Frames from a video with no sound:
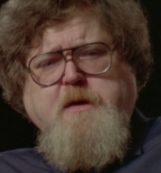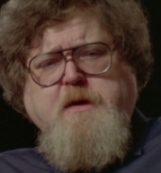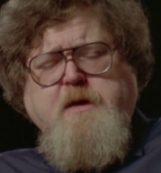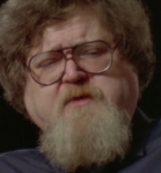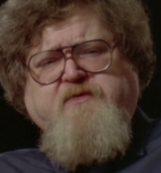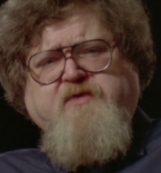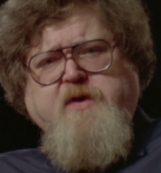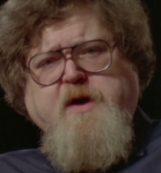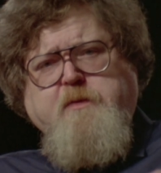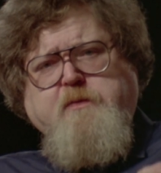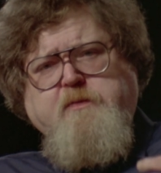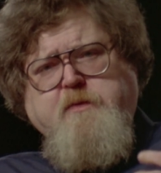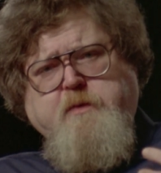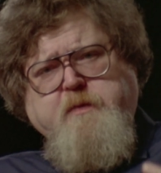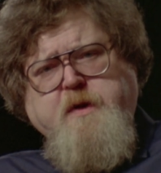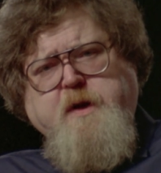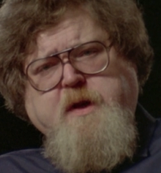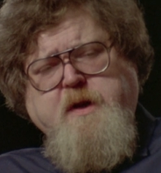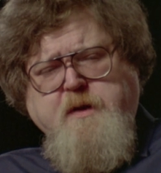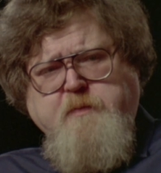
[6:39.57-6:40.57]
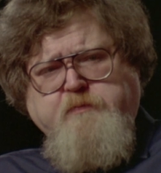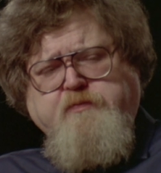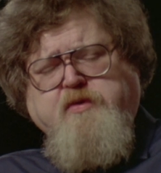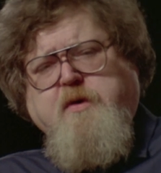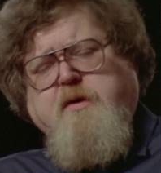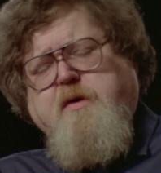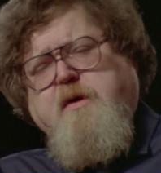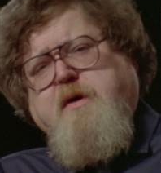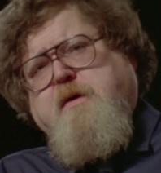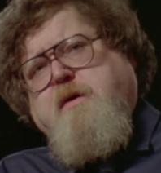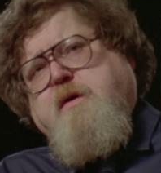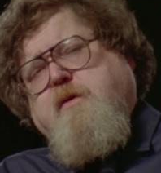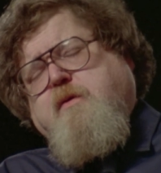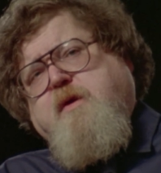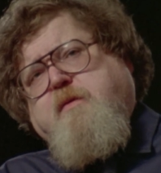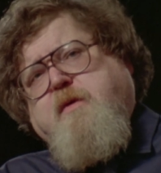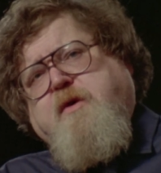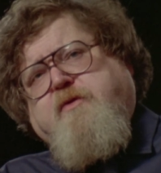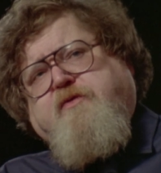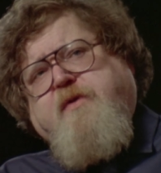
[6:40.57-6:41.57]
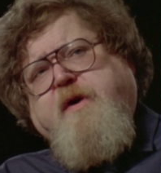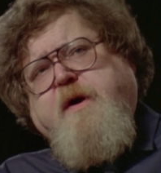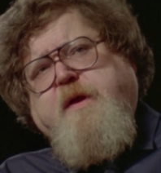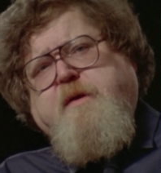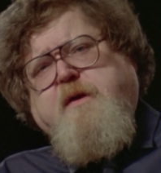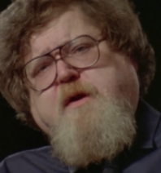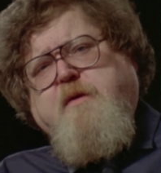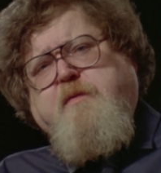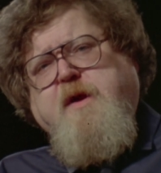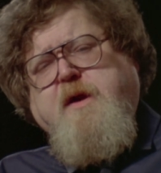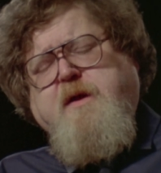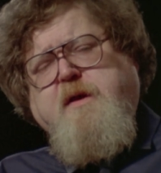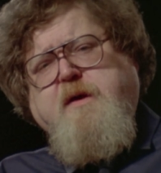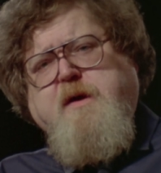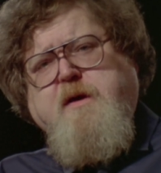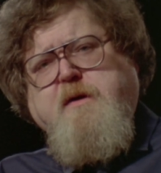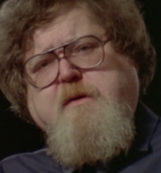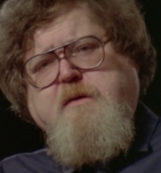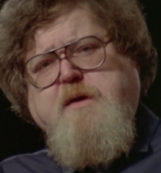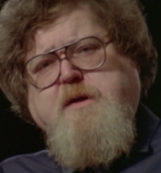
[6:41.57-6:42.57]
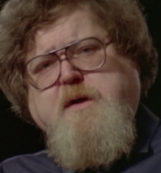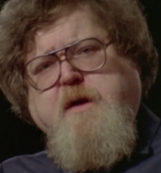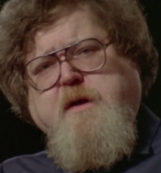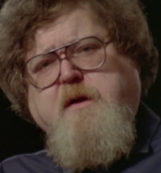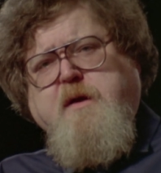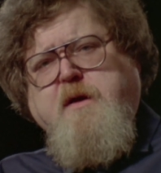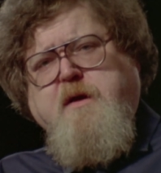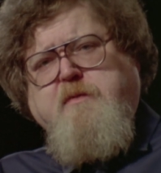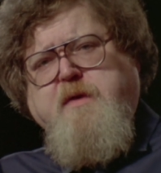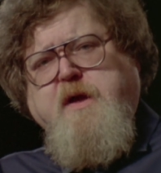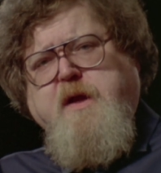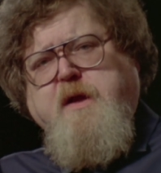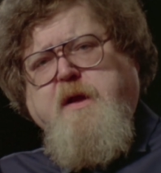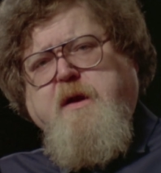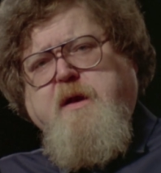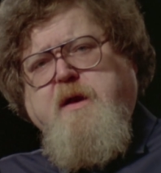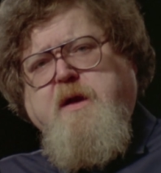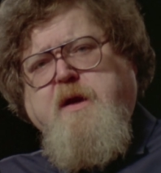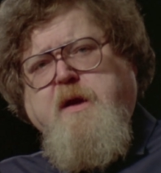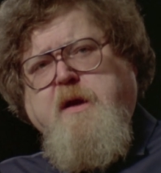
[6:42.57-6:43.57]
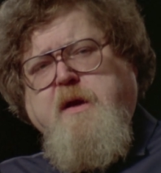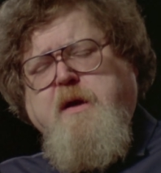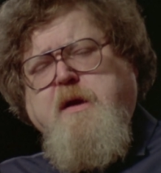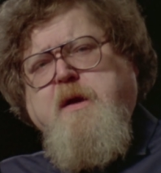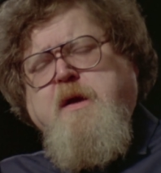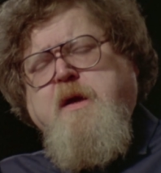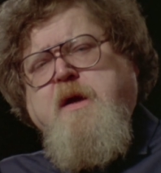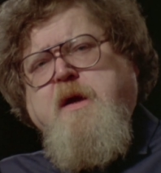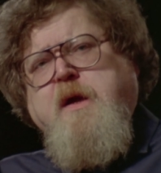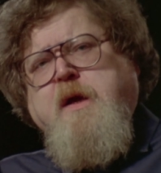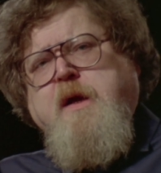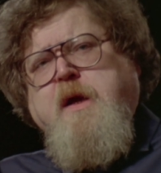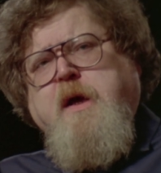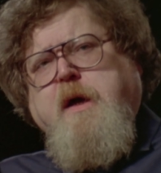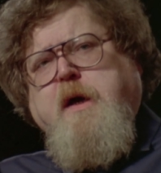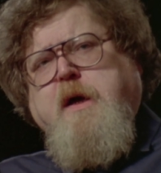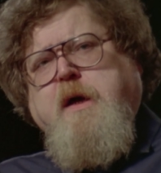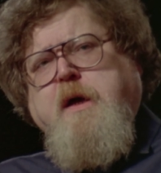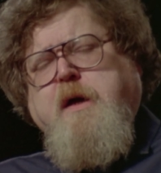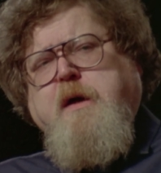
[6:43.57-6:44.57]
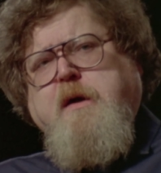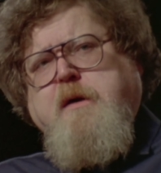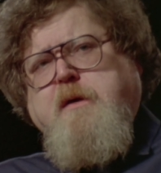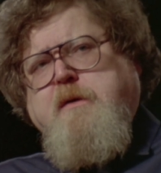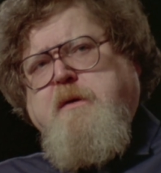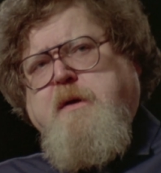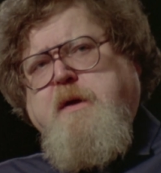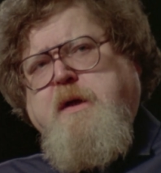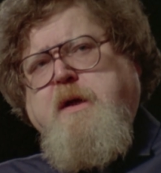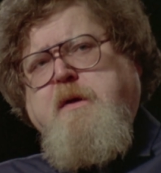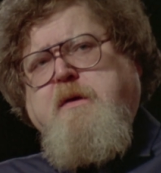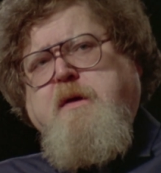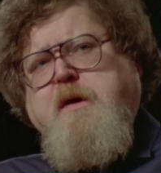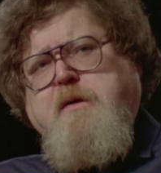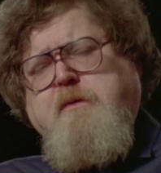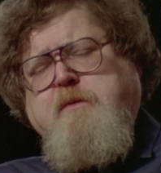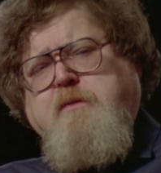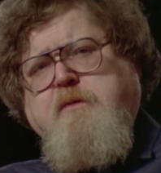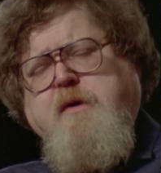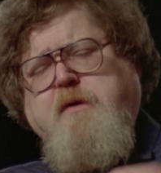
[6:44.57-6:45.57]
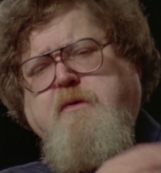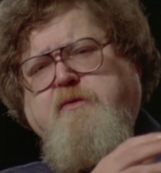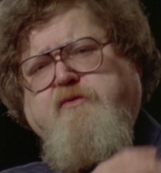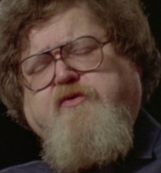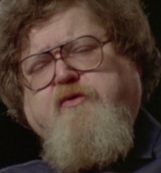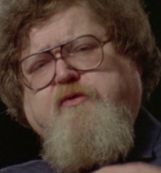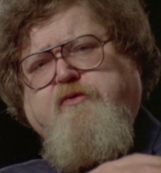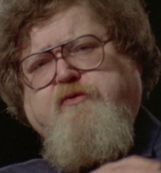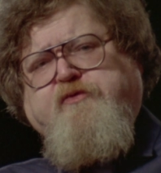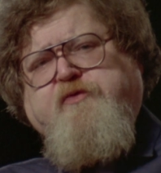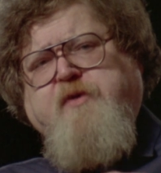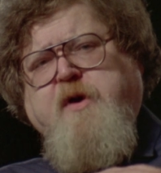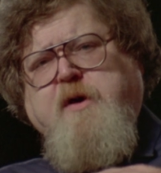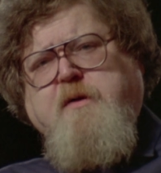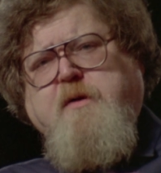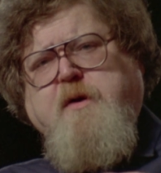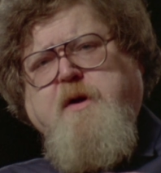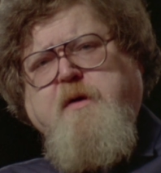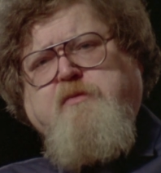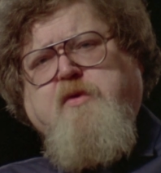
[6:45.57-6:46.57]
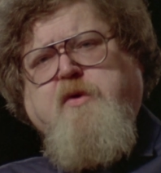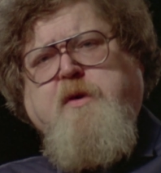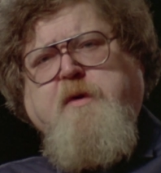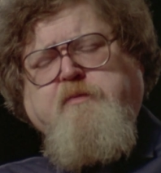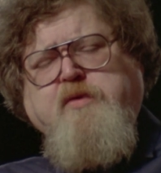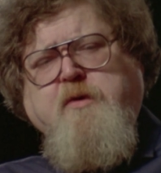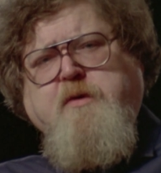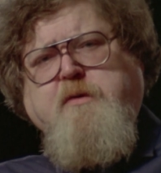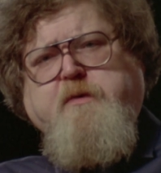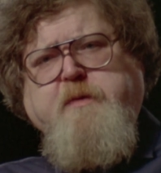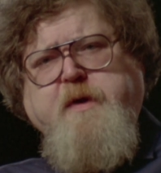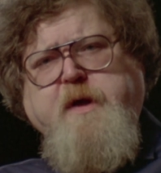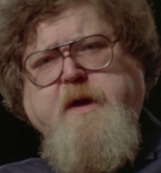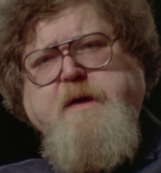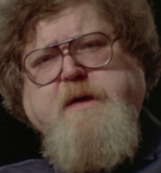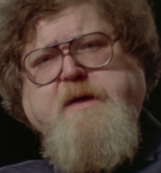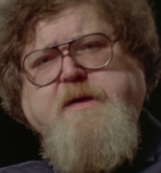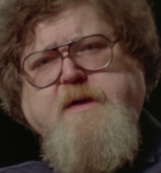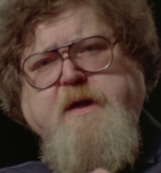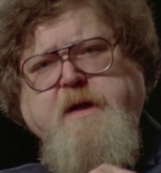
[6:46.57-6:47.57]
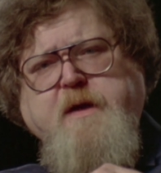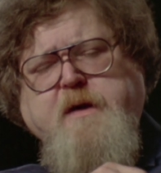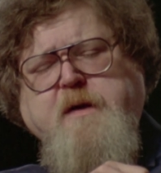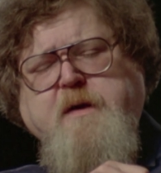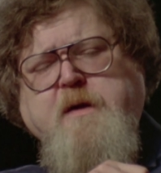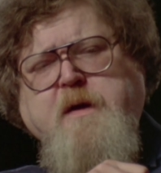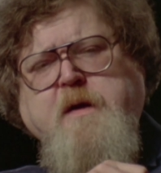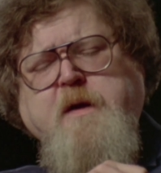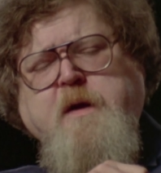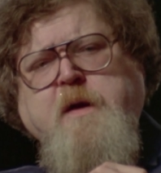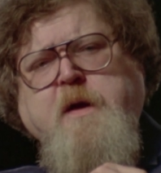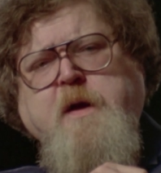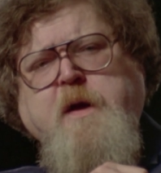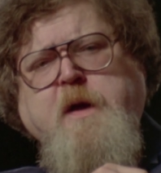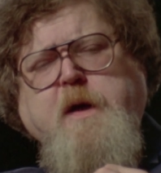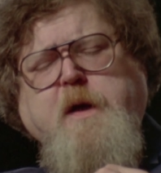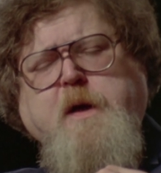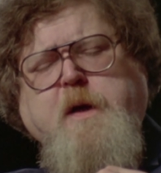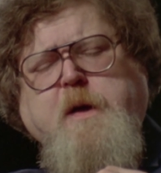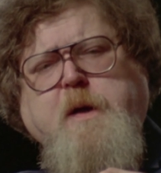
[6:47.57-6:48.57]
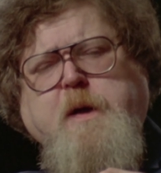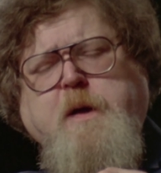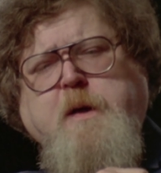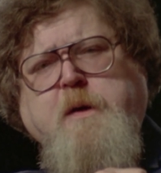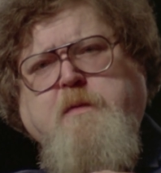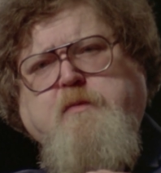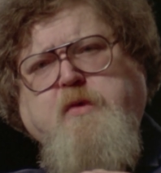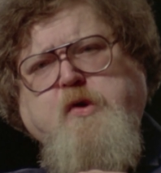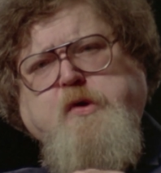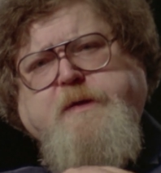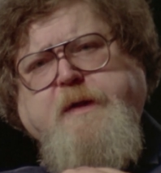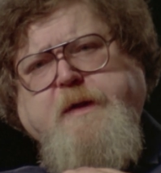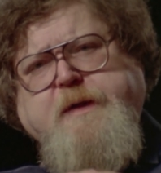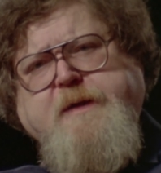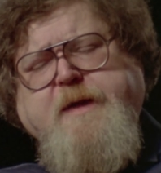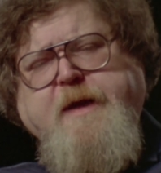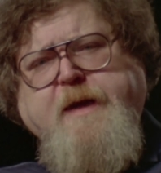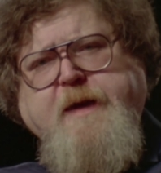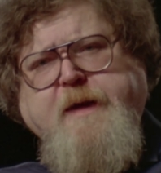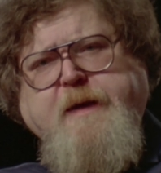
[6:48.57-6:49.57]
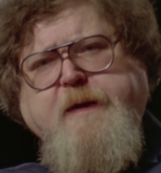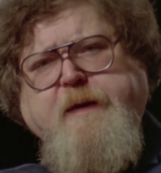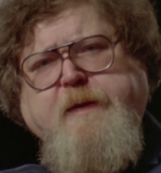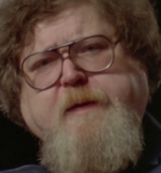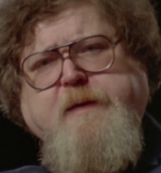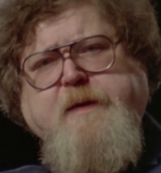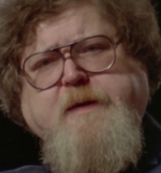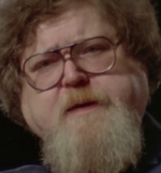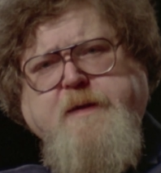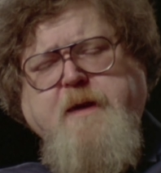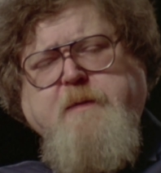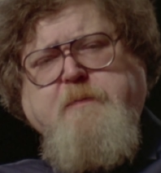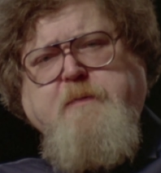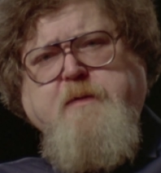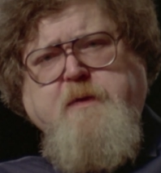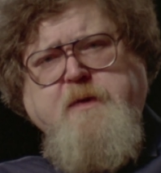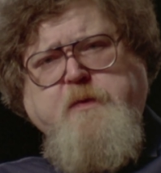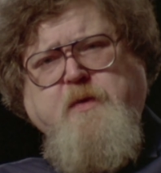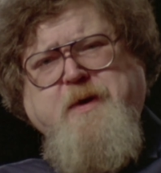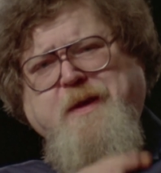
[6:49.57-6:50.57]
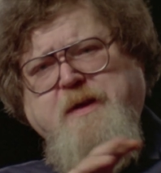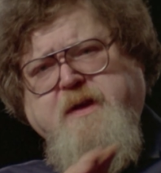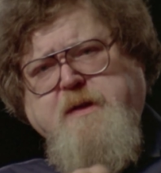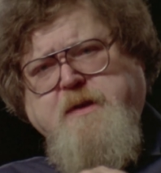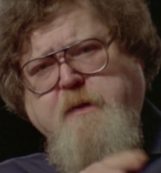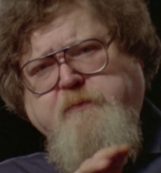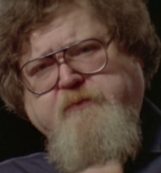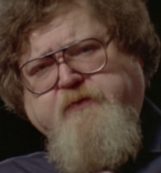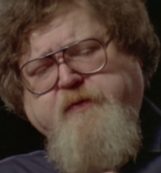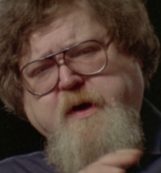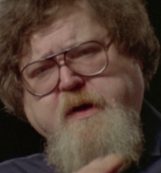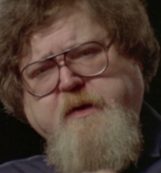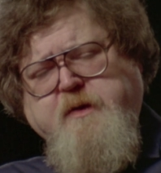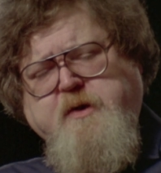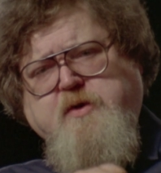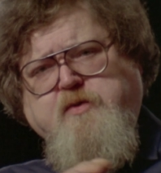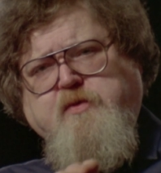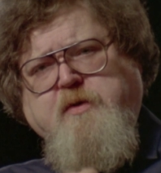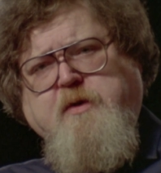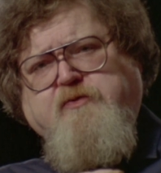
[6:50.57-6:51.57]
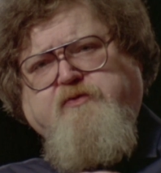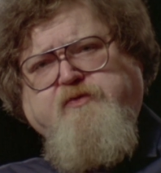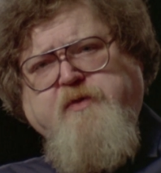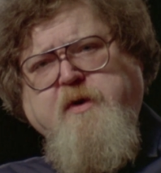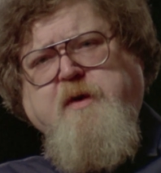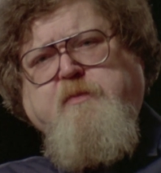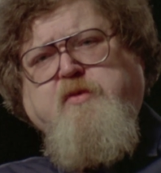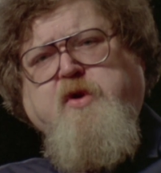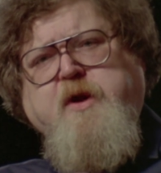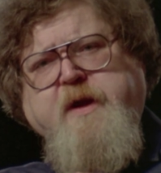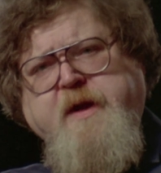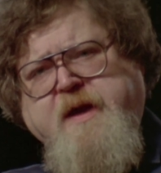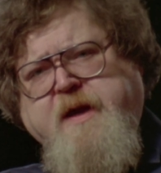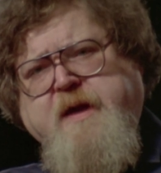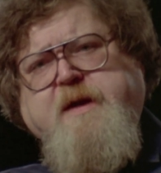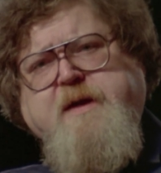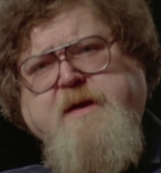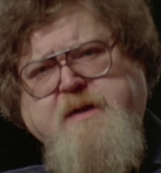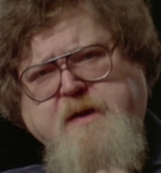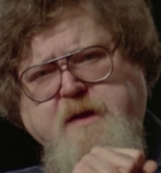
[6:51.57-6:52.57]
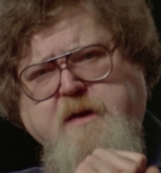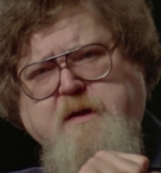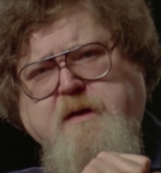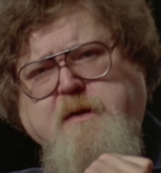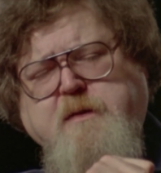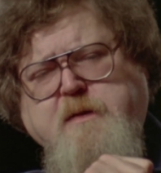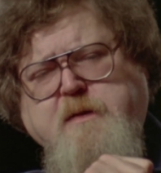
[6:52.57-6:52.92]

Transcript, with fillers: if I were reading a book when my father came into the house, I automatically hid it. He would have felt about a book reading son almost exactly the way that some fathers would have felt about a gay son.